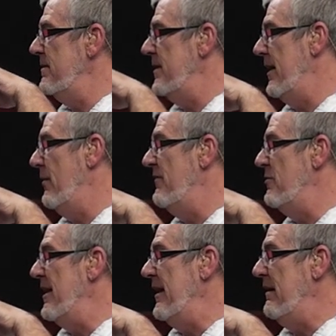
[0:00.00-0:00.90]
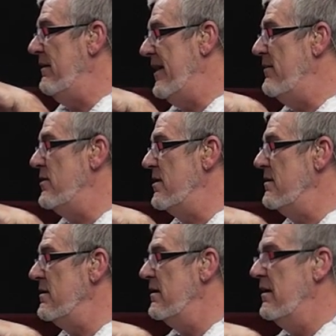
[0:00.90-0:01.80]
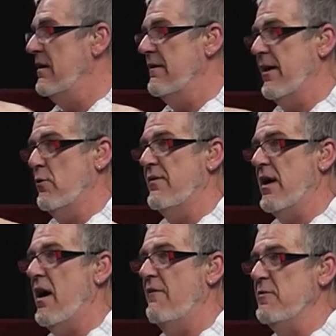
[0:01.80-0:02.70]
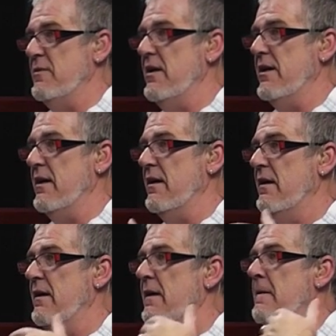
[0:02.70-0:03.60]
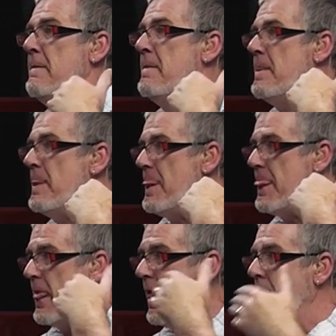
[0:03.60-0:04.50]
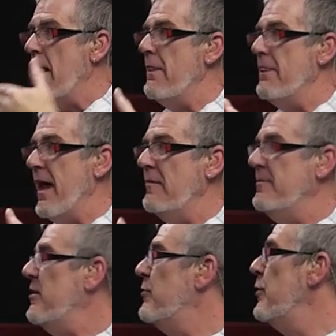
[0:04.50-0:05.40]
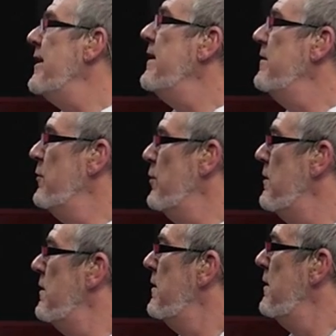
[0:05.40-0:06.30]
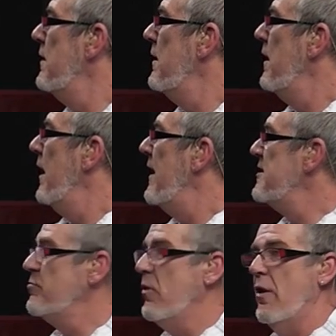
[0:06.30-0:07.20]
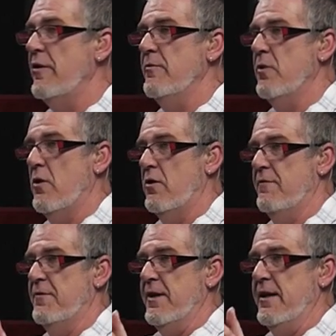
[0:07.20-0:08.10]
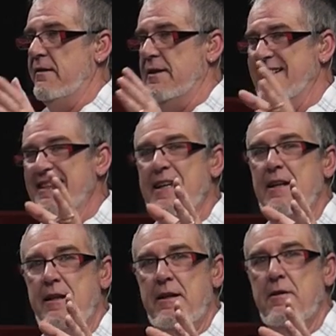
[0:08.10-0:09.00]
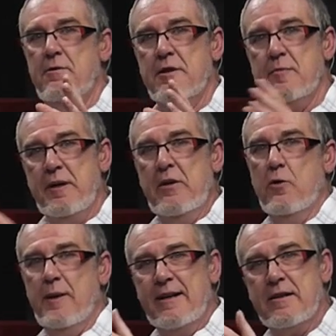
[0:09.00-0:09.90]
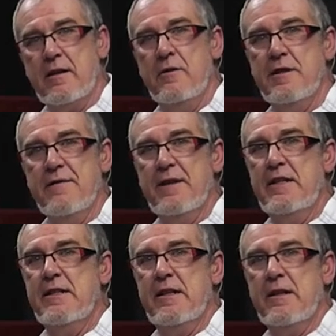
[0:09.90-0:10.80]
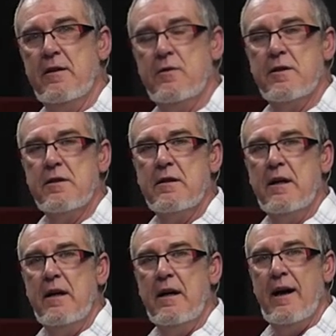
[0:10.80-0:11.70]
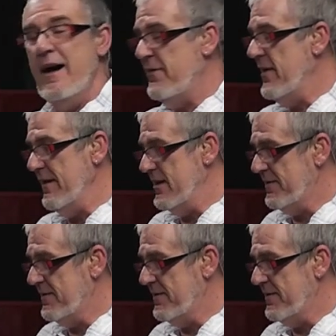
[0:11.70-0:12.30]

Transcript: however many thousand, that over About half a million, thousand are exclusive users. That'll be growing though, as more and more of the the daily users become exclusive e-cig users. I think that's